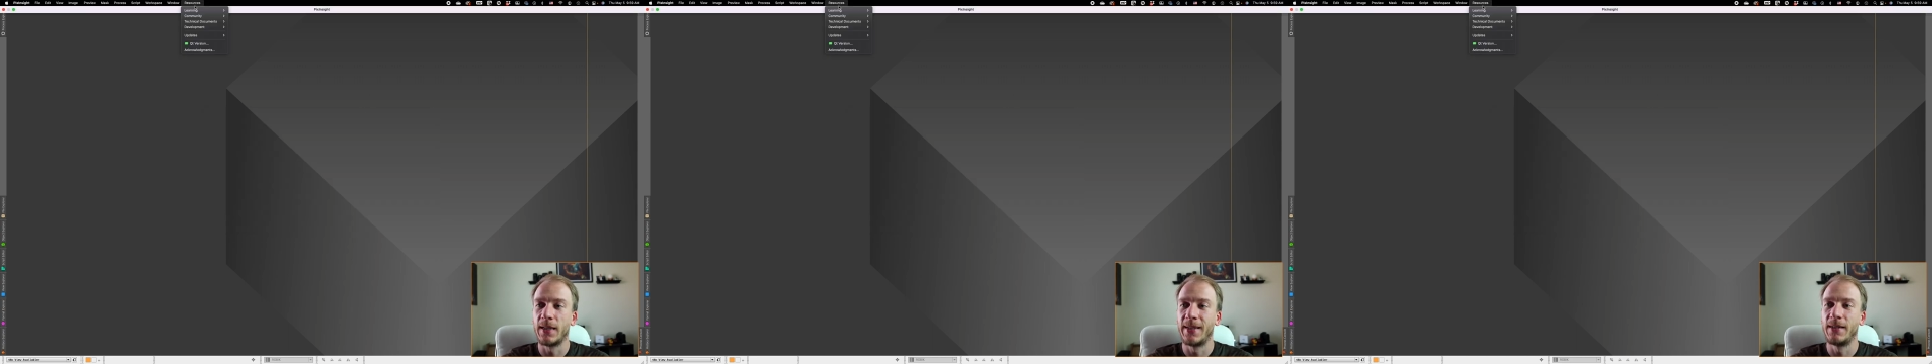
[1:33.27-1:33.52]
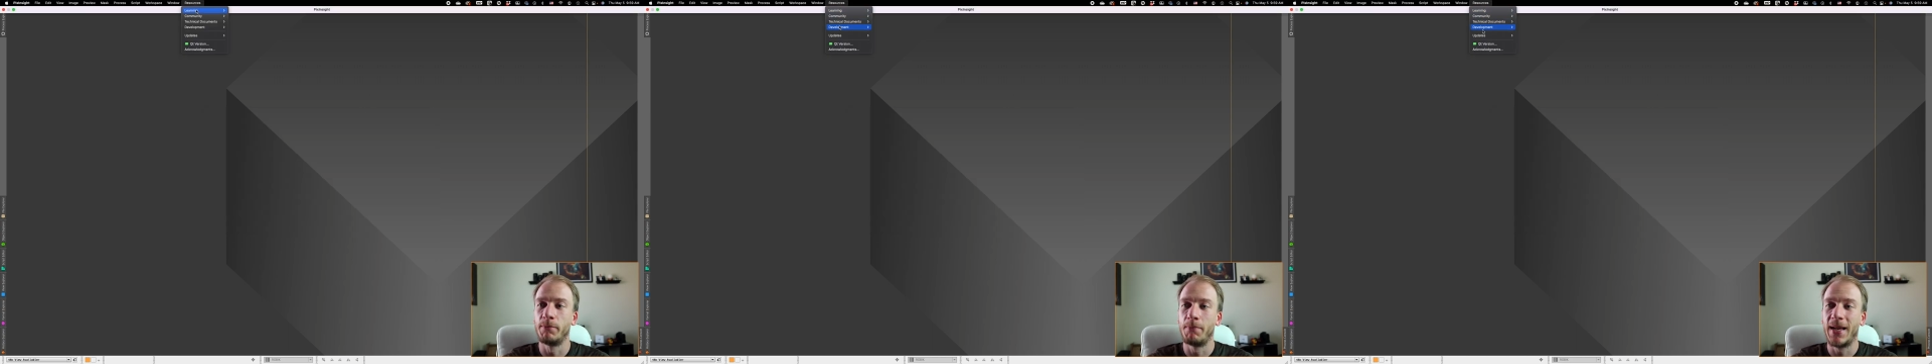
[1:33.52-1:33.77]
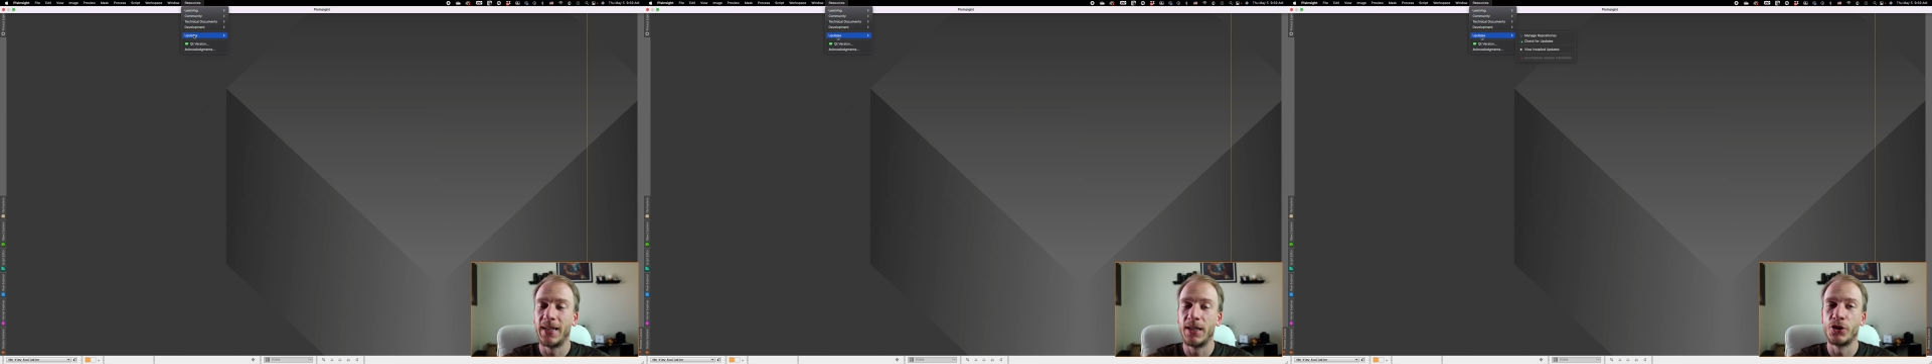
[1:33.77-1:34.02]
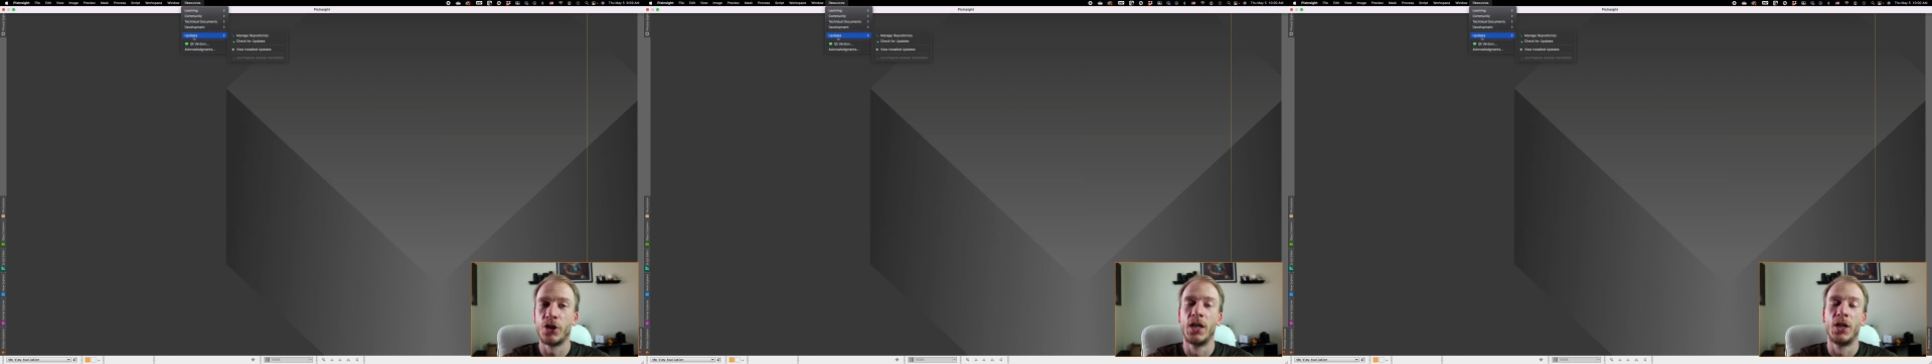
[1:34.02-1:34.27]
and
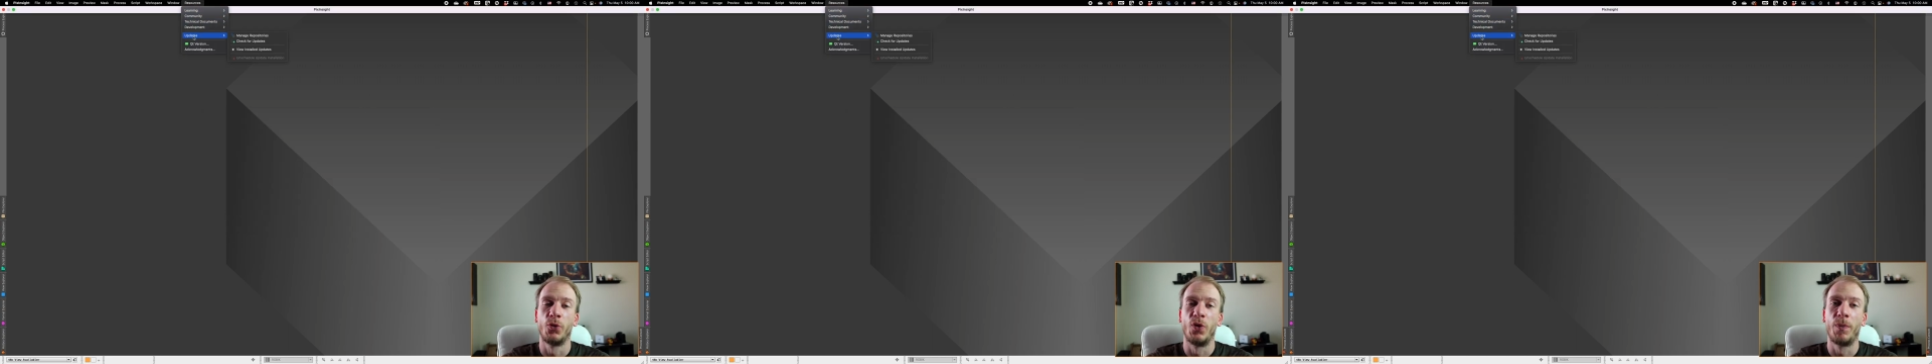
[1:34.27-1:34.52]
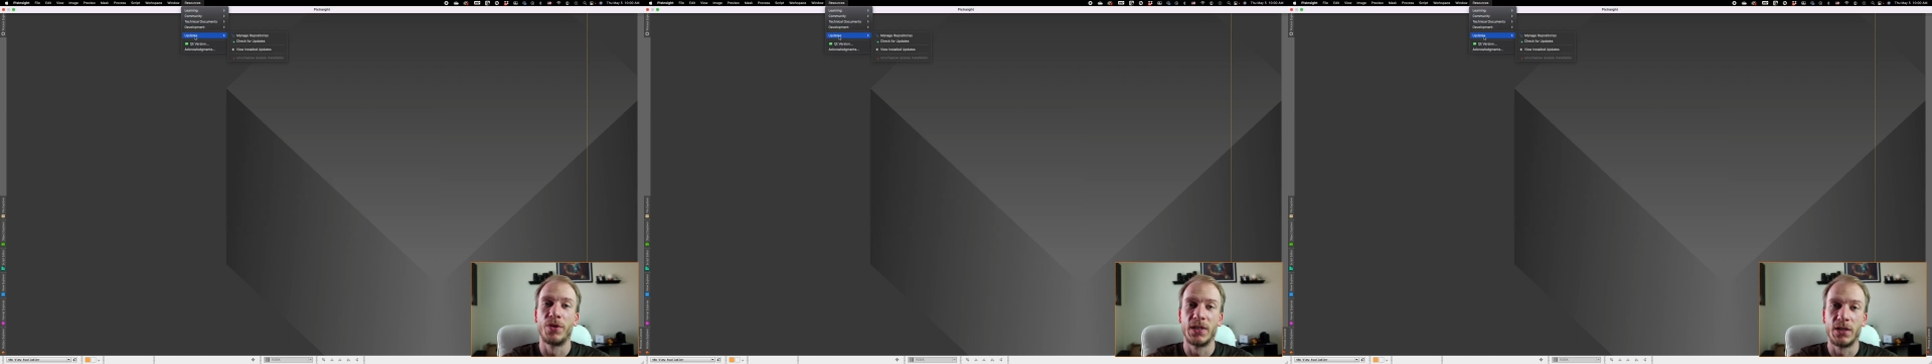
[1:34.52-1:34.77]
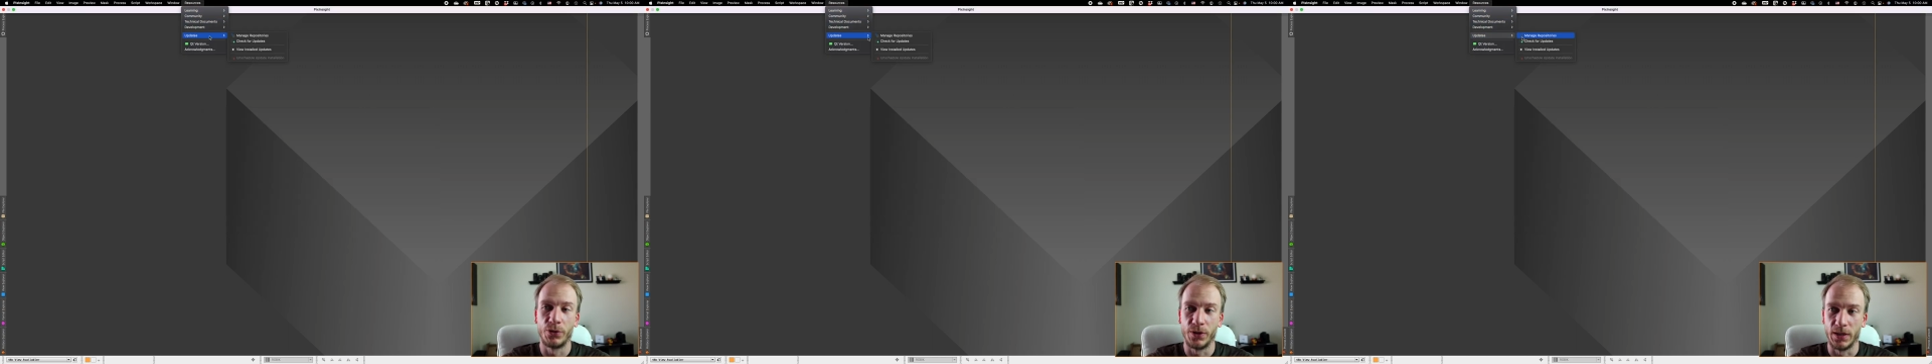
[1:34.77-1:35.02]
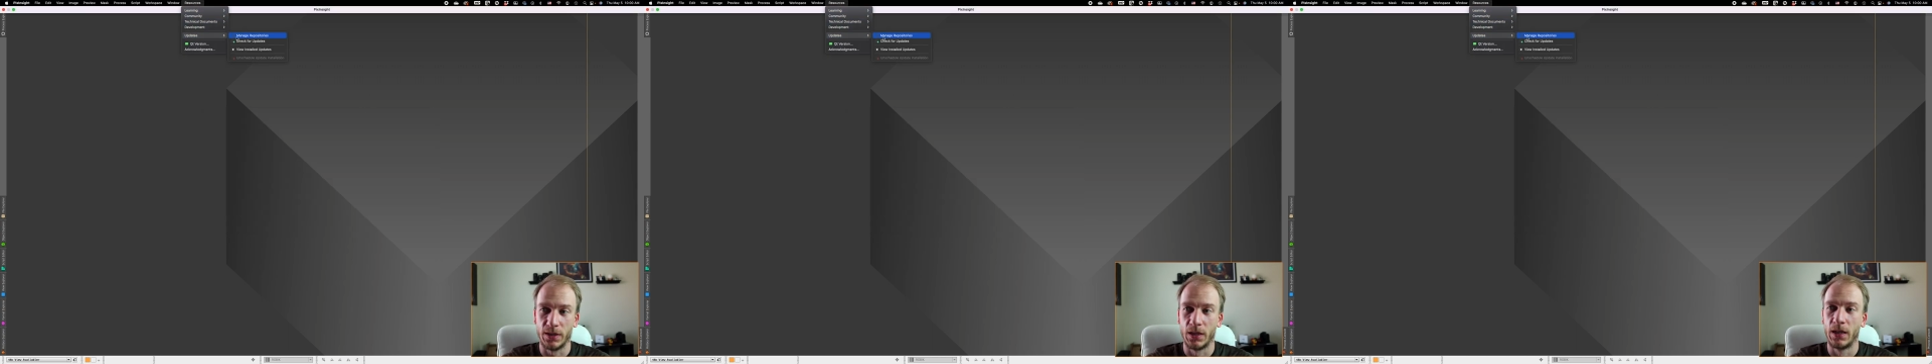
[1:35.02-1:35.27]
manage
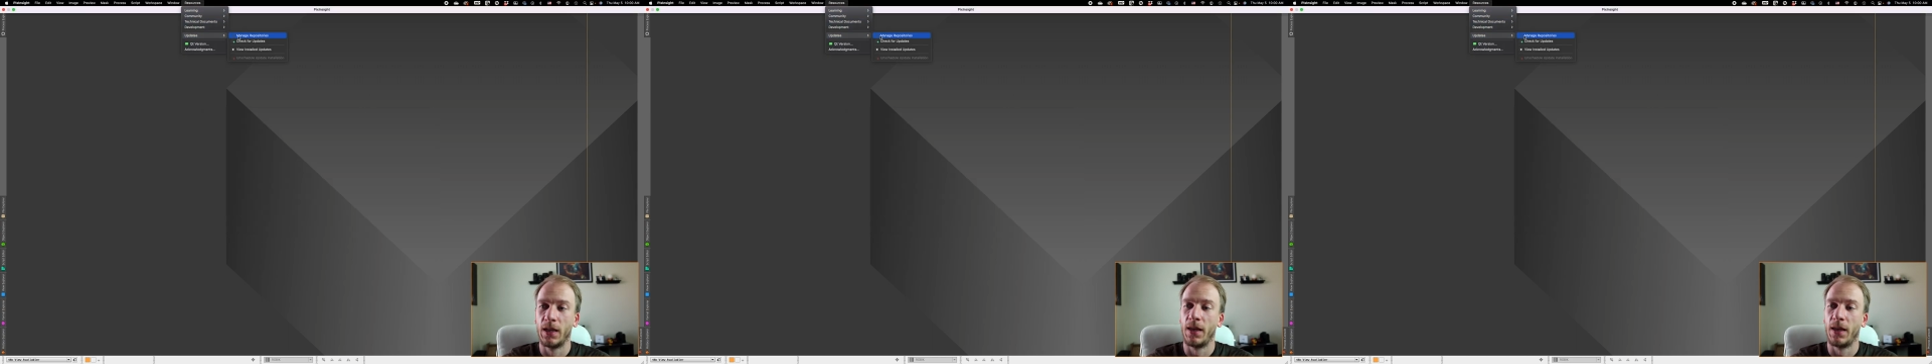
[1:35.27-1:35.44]
repositories.